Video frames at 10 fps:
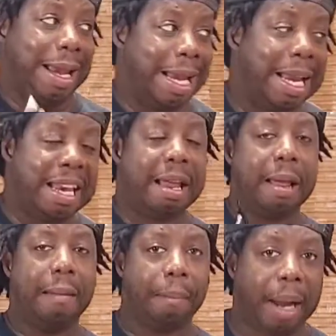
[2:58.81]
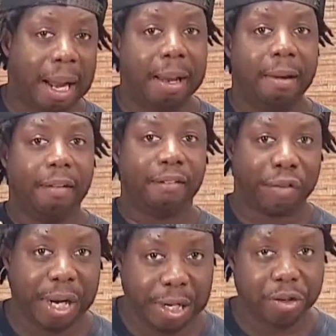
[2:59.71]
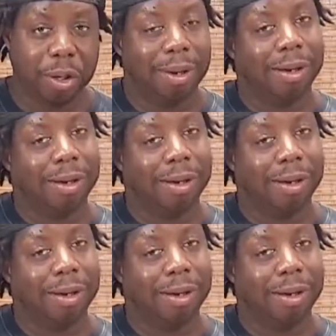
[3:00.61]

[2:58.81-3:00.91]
in my fridge.